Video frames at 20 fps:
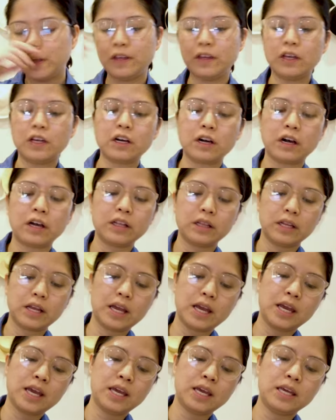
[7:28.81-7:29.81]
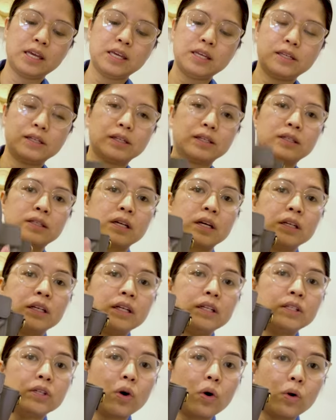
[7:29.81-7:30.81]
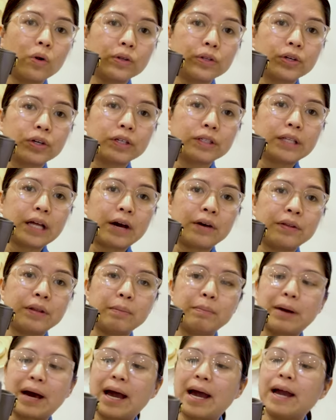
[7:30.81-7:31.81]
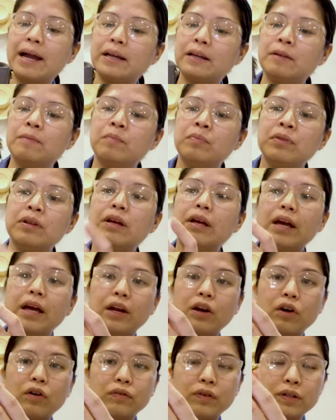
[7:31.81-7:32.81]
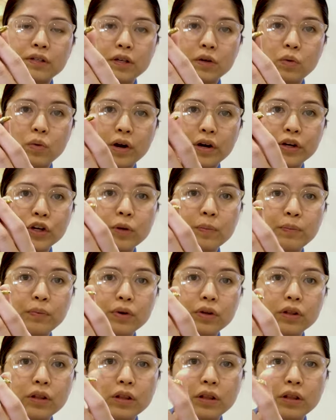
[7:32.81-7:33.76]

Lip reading: You got a Sunny's holder down the back. And obviously where you put